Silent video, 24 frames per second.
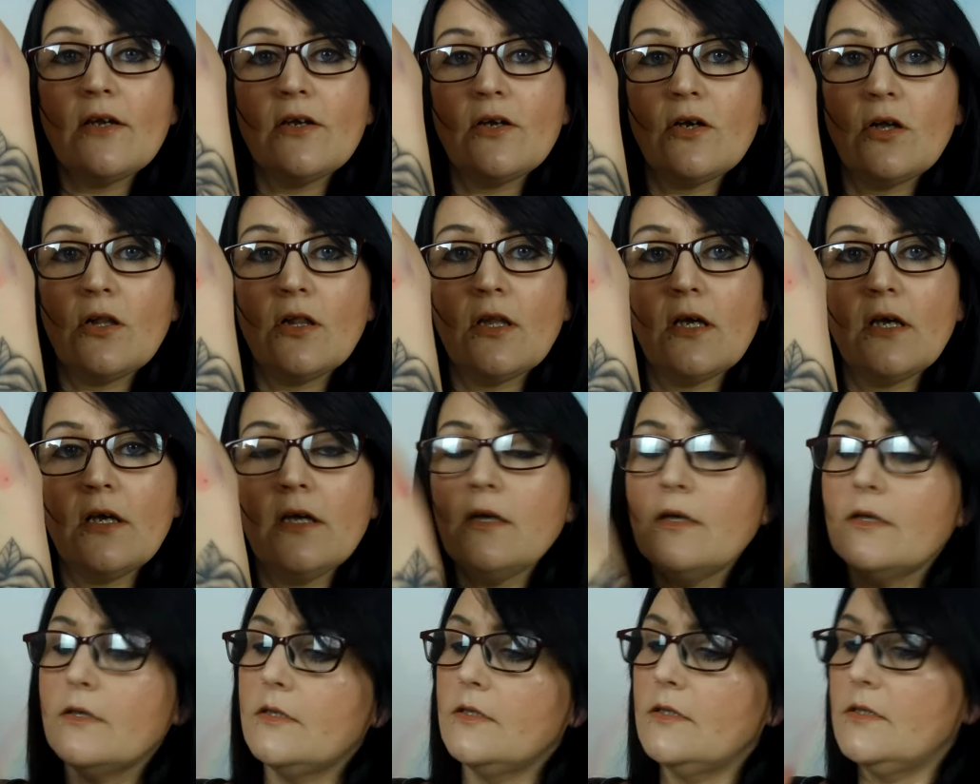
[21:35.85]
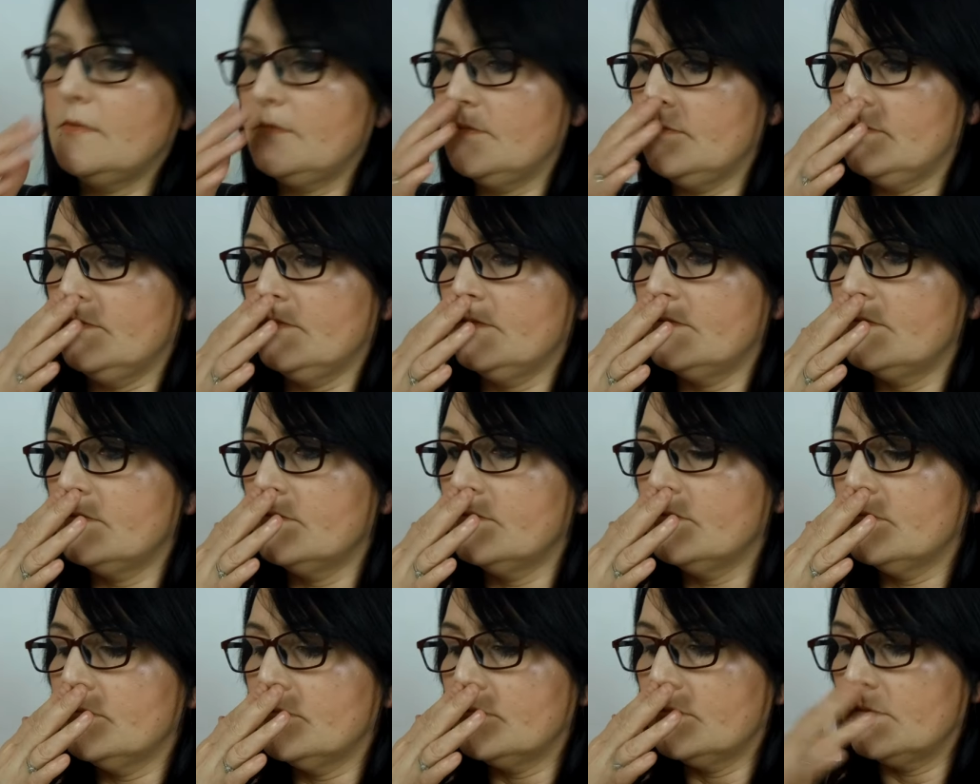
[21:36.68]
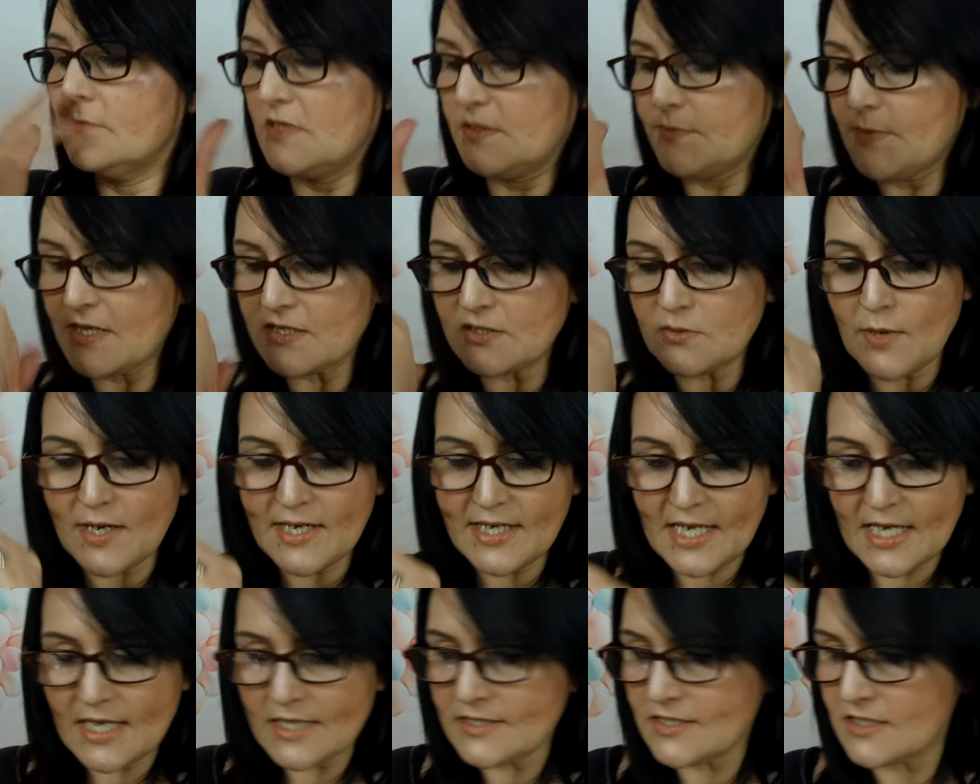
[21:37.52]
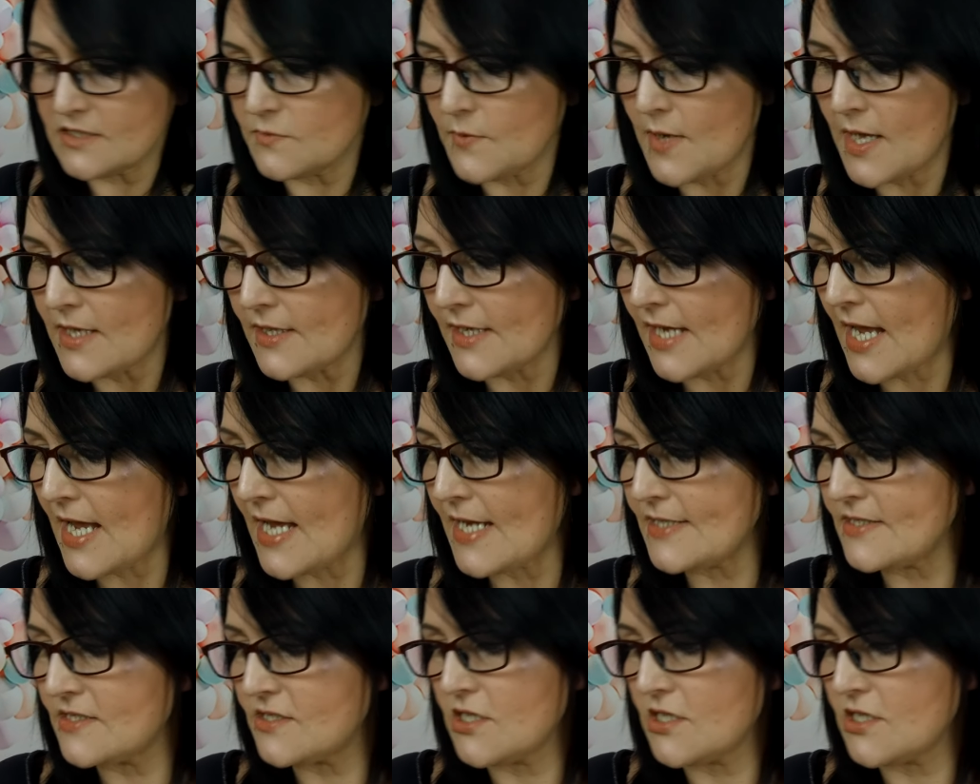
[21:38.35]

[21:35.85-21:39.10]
color. Smells quite nice as well, guys.